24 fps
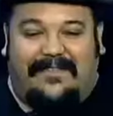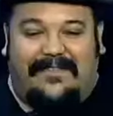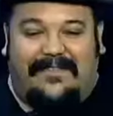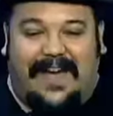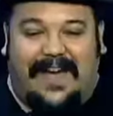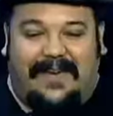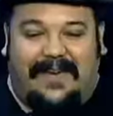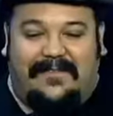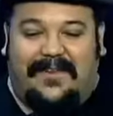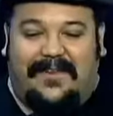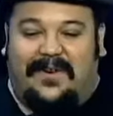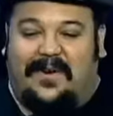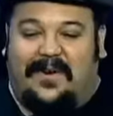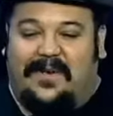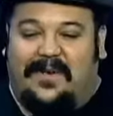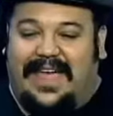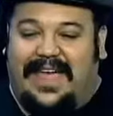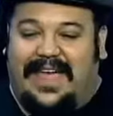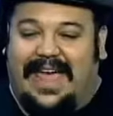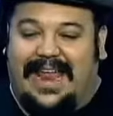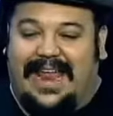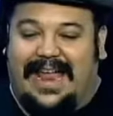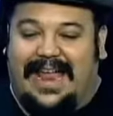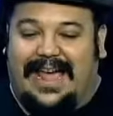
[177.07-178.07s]
a
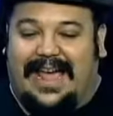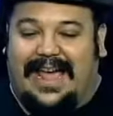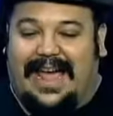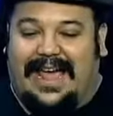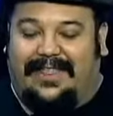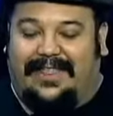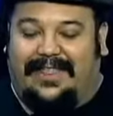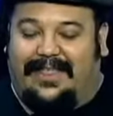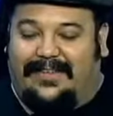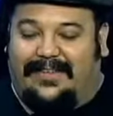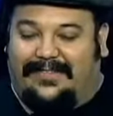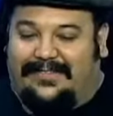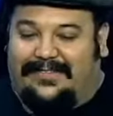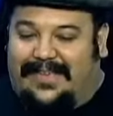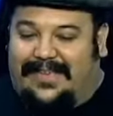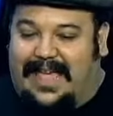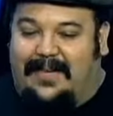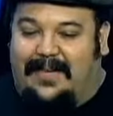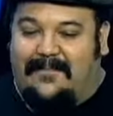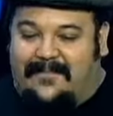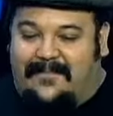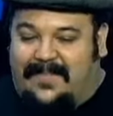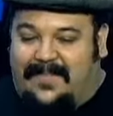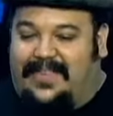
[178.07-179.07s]
five-year-old, and I, the
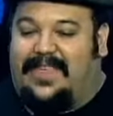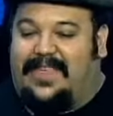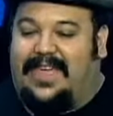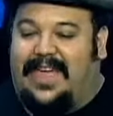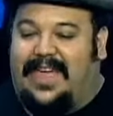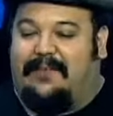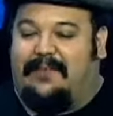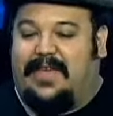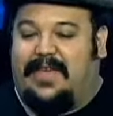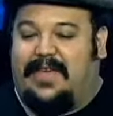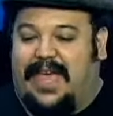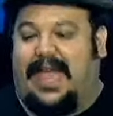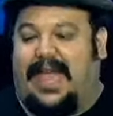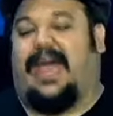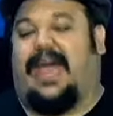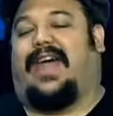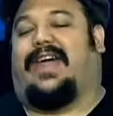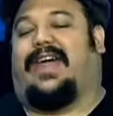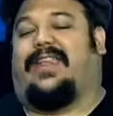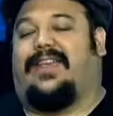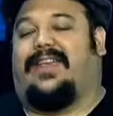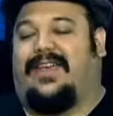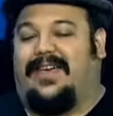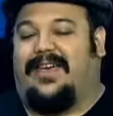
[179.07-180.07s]
same feeling that we
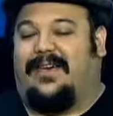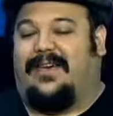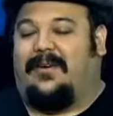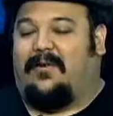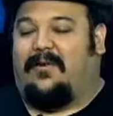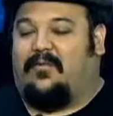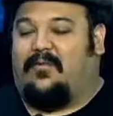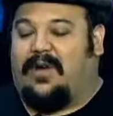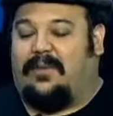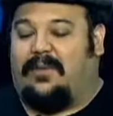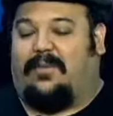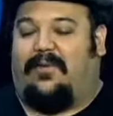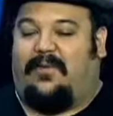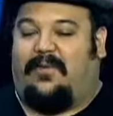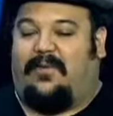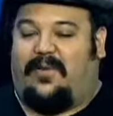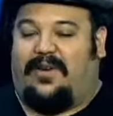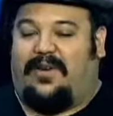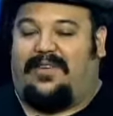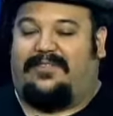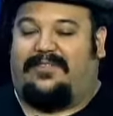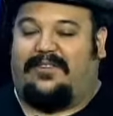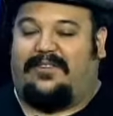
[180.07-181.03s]
had right before he